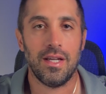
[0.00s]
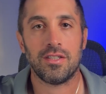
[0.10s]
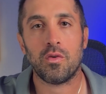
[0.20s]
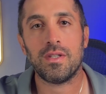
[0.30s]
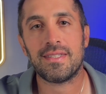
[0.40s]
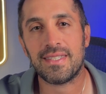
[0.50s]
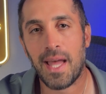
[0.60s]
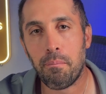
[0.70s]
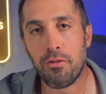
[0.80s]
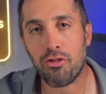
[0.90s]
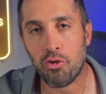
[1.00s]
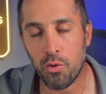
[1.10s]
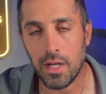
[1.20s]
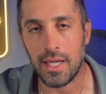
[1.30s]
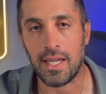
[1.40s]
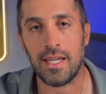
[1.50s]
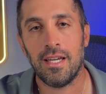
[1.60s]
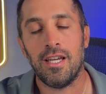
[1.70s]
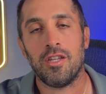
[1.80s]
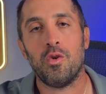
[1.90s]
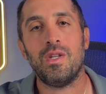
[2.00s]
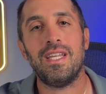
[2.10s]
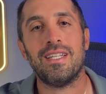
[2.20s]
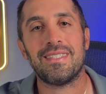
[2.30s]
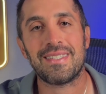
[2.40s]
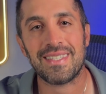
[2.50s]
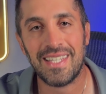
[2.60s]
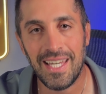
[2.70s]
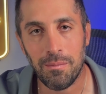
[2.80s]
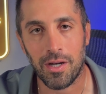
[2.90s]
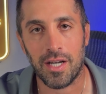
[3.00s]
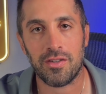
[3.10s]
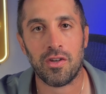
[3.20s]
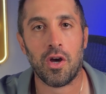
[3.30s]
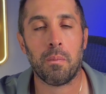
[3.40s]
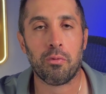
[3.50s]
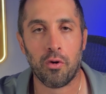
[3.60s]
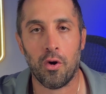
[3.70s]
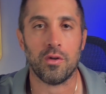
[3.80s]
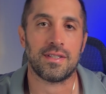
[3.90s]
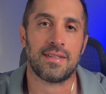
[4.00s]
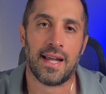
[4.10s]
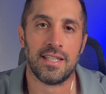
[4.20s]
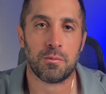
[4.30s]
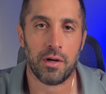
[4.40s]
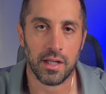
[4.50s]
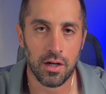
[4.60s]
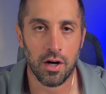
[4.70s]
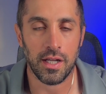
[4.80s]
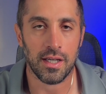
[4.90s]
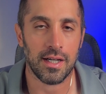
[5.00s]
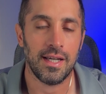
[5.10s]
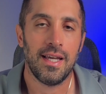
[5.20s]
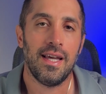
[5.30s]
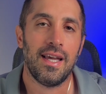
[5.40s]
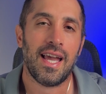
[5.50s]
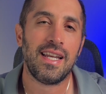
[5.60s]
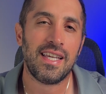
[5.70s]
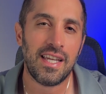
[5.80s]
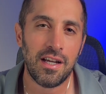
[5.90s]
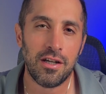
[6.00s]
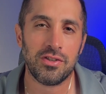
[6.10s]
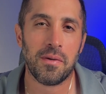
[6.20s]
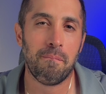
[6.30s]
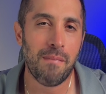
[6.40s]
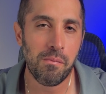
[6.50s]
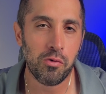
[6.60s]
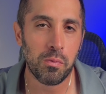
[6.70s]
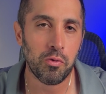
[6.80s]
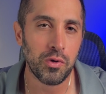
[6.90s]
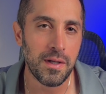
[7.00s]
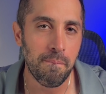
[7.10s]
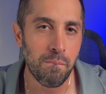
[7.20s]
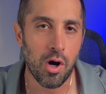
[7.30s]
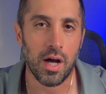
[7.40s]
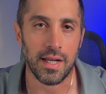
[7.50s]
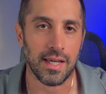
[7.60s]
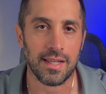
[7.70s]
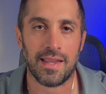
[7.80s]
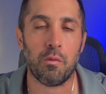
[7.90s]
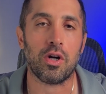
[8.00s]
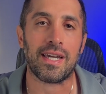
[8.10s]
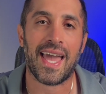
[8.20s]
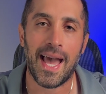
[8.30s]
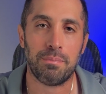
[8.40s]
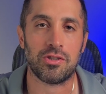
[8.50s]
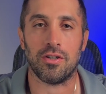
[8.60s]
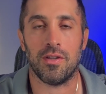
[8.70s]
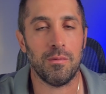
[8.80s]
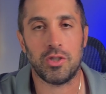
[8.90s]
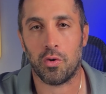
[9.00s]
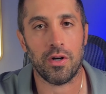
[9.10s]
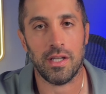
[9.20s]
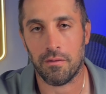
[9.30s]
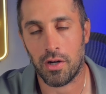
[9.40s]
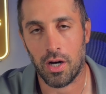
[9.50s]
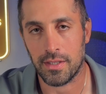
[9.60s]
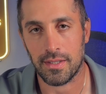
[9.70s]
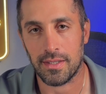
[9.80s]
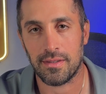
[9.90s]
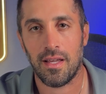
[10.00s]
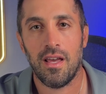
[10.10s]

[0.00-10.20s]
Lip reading: So in step 3, you need a schema to approach sinus bradycardia. And here's a memorable mnemonic that will capture the majority of causes.